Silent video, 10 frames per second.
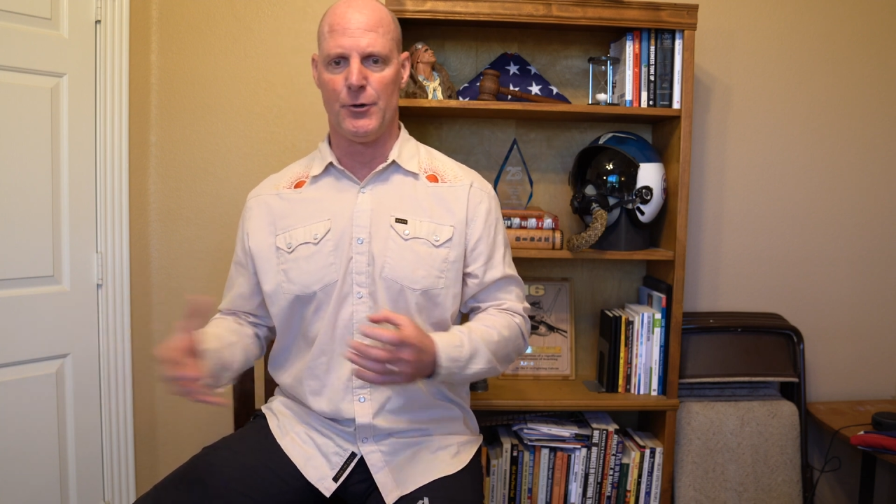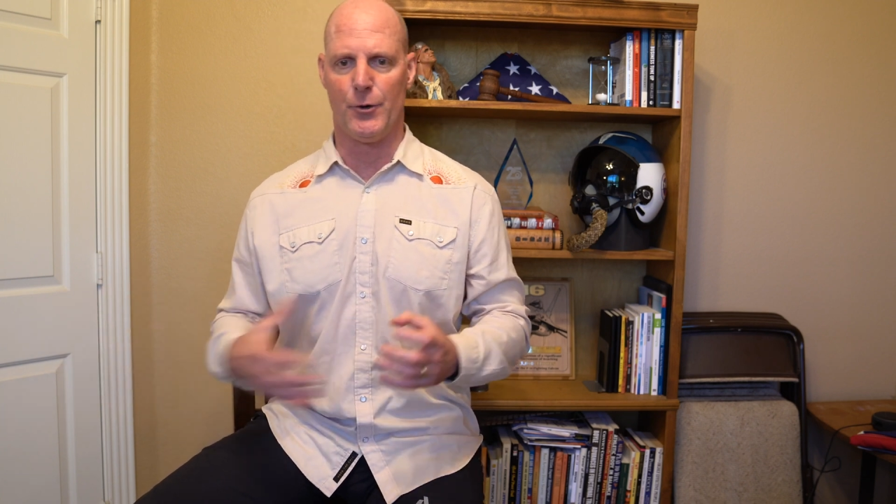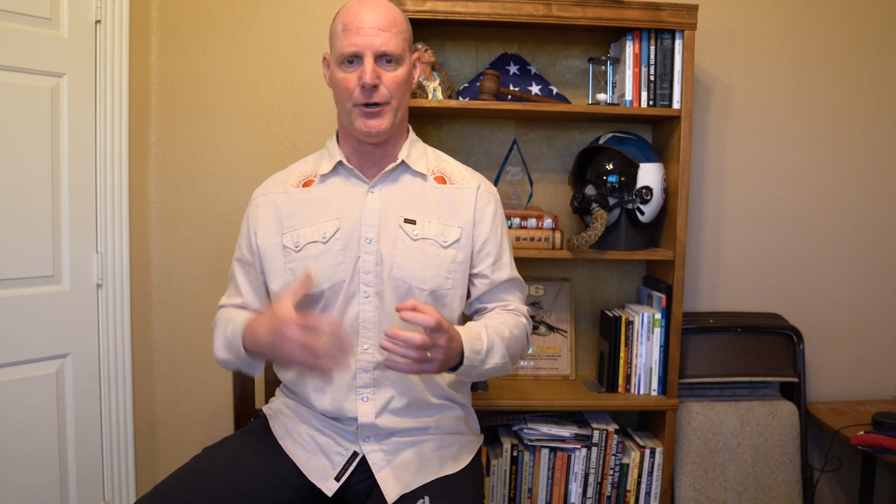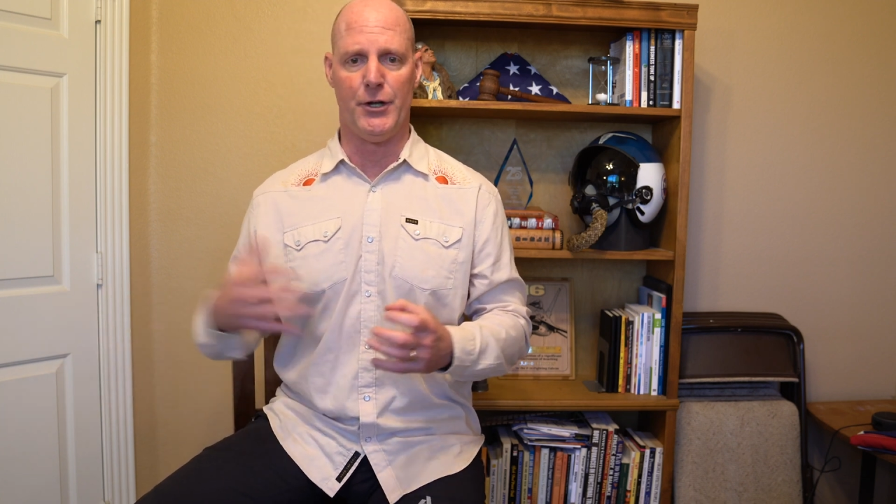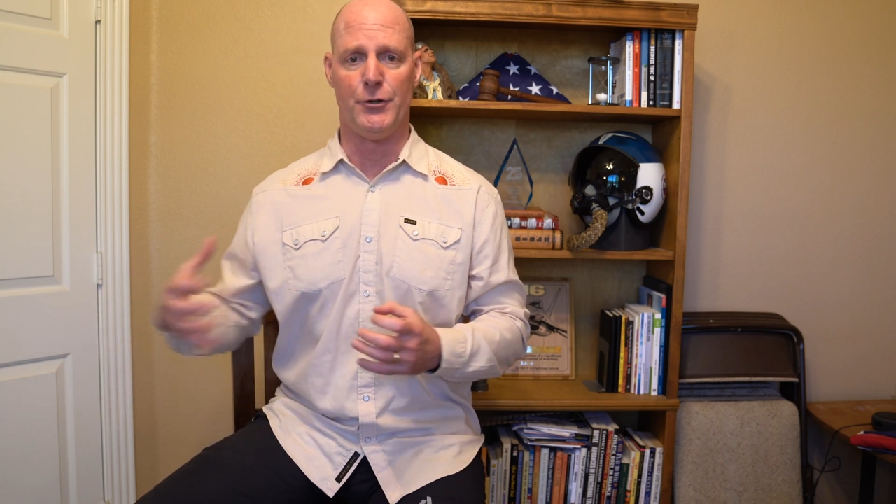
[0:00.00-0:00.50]

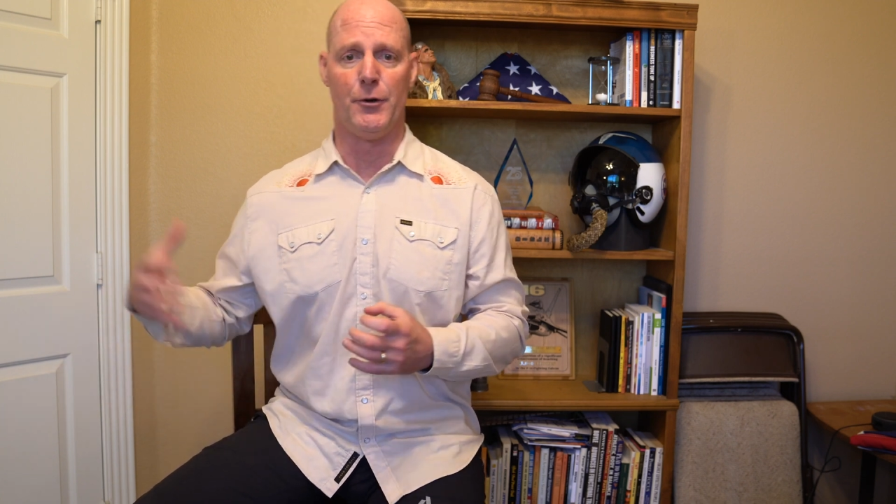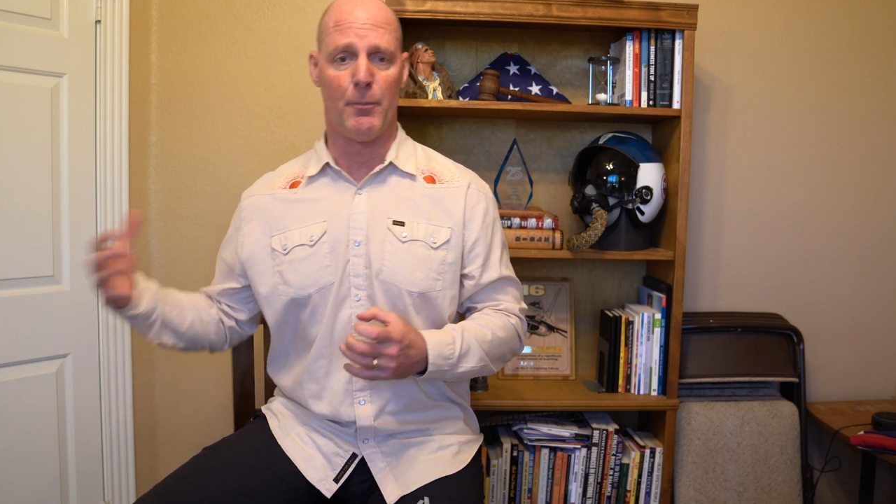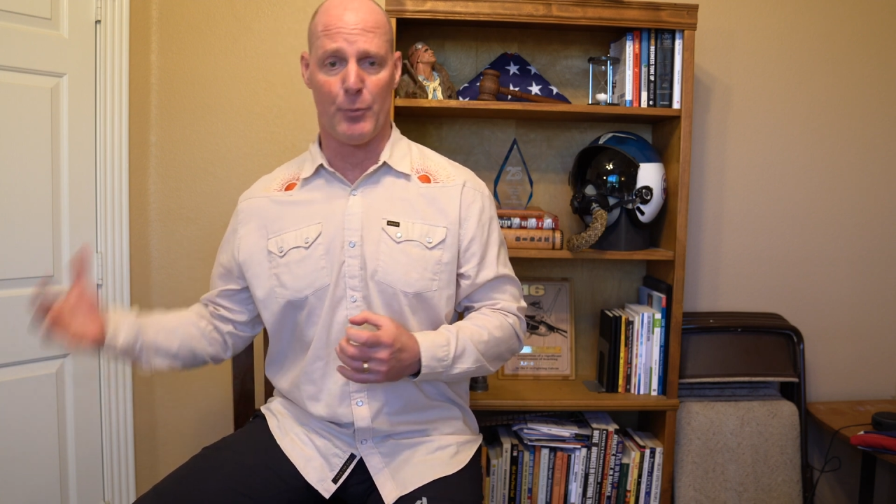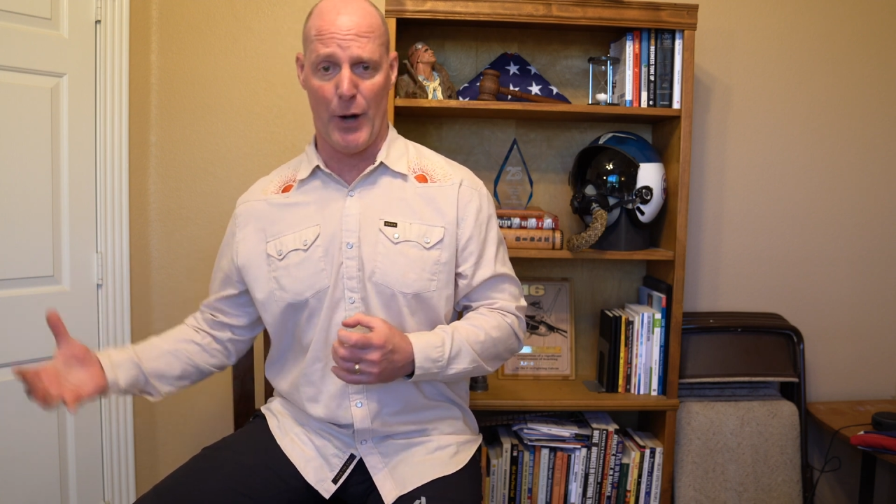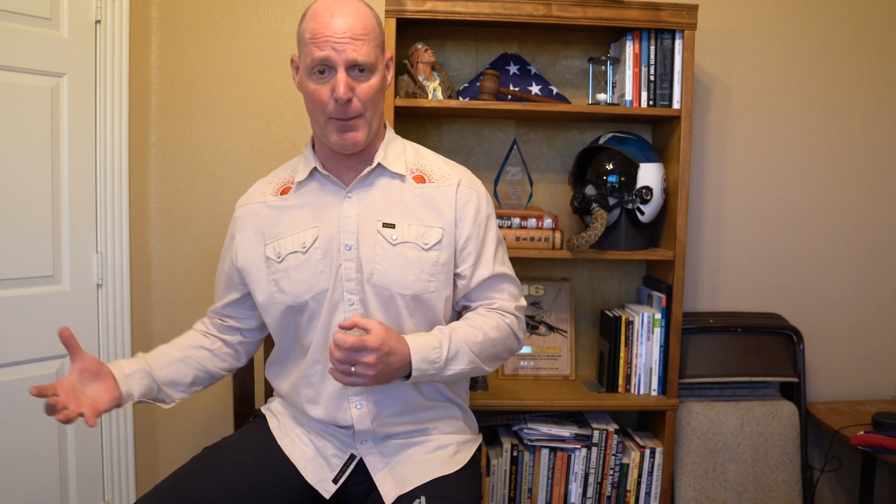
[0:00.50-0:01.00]
or in your
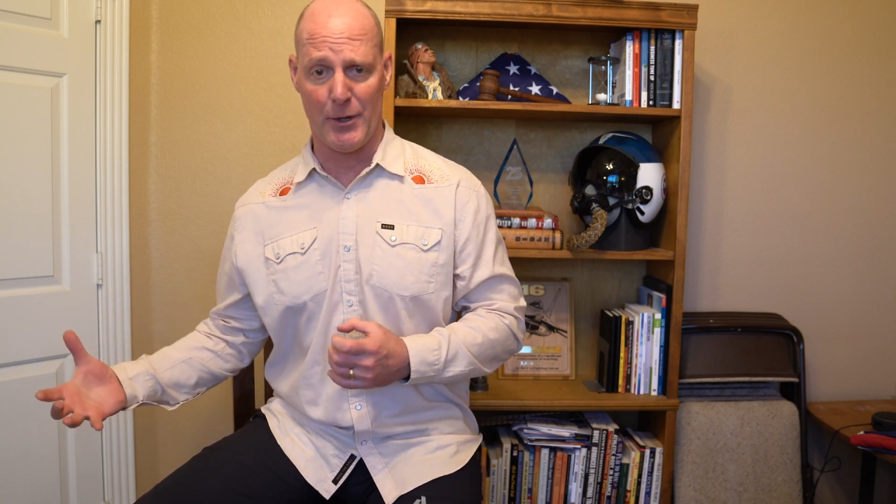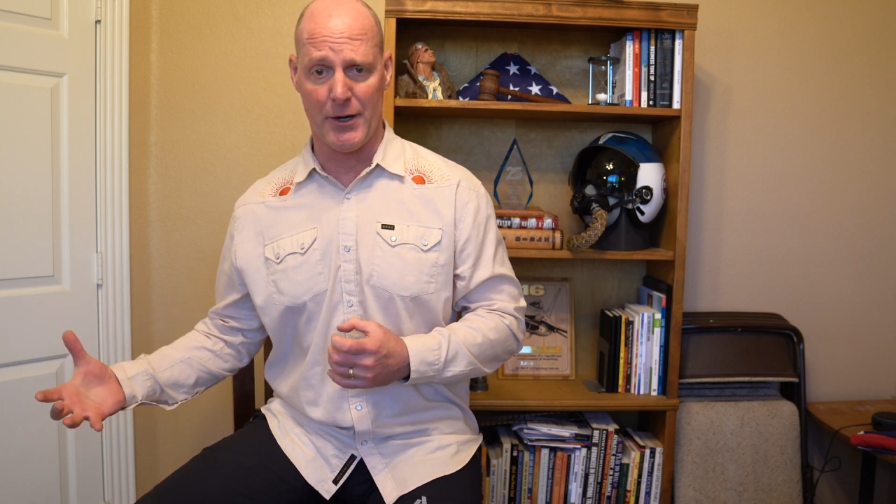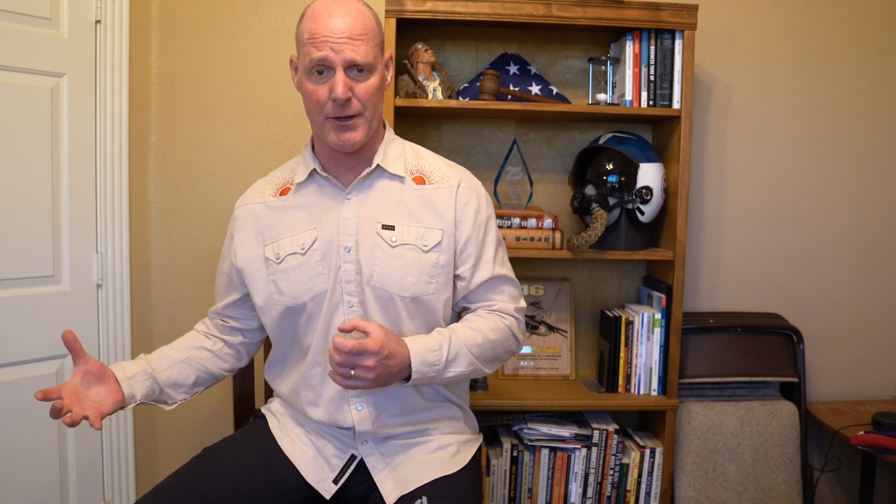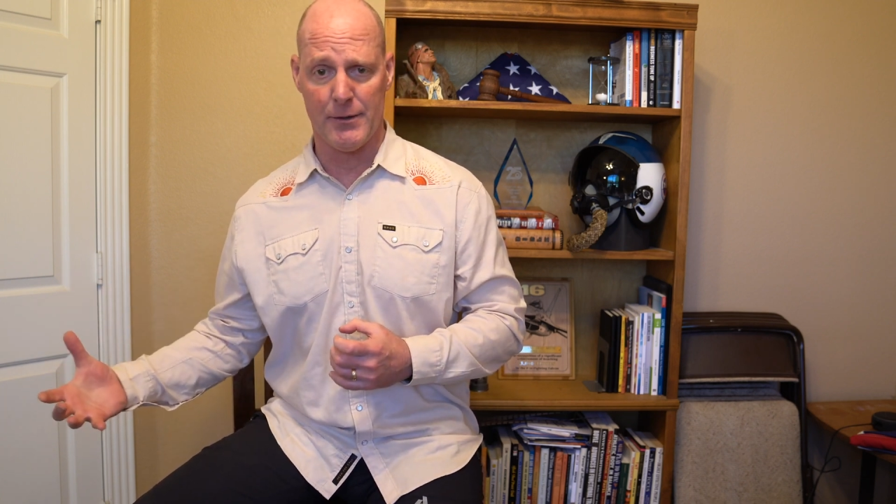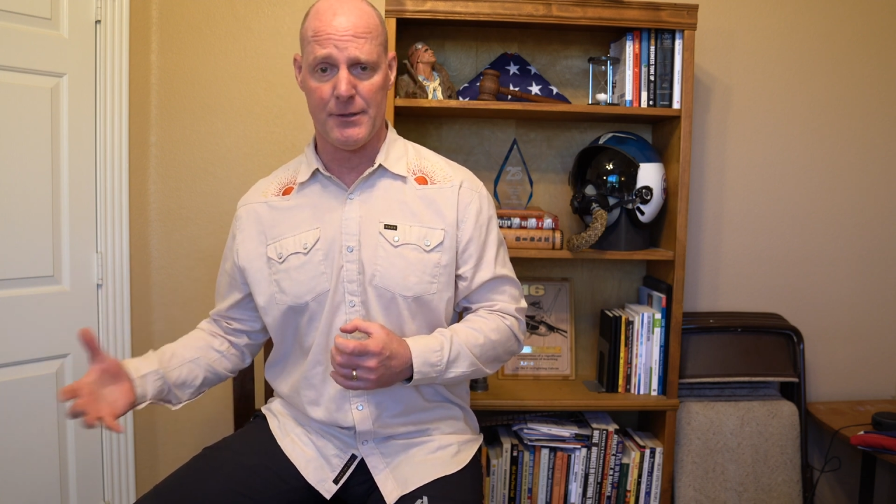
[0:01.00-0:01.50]
property